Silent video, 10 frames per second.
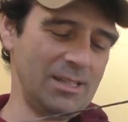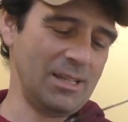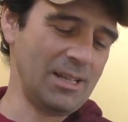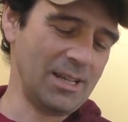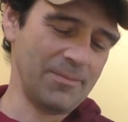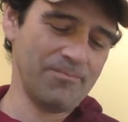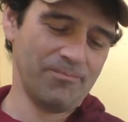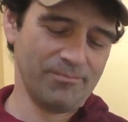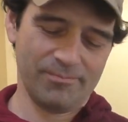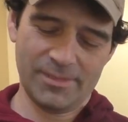
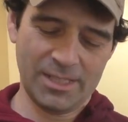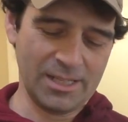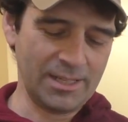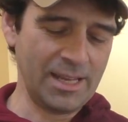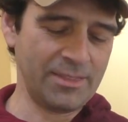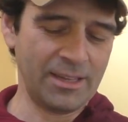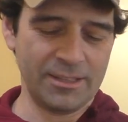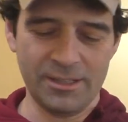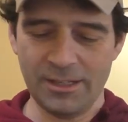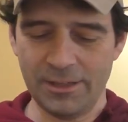You know, I can't
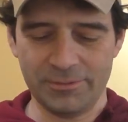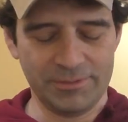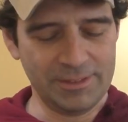thank you enough.